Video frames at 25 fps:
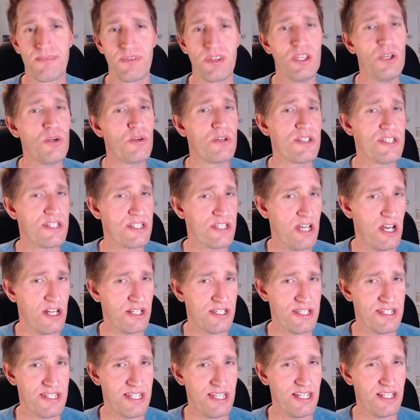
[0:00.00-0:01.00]
You can start
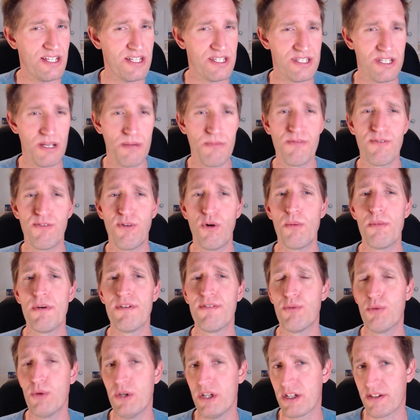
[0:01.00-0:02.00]
to see that some form
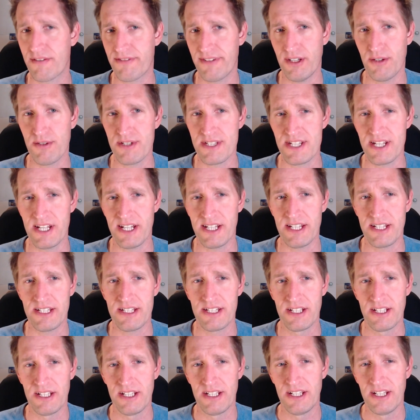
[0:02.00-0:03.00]
of workflow is needed.